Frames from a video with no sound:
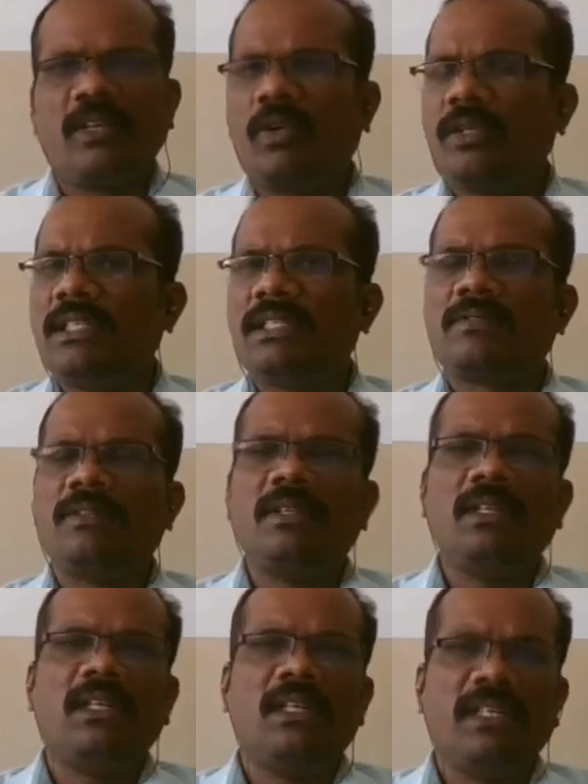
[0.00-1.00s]
All this will
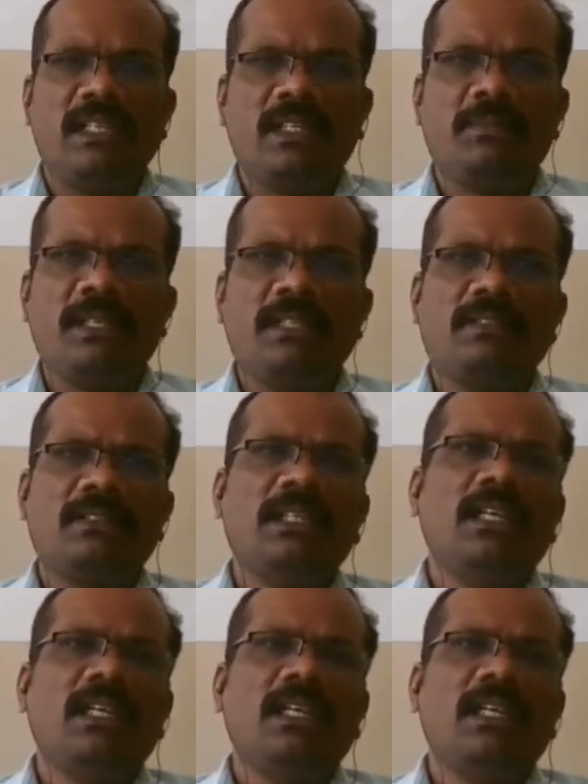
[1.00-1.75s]
determine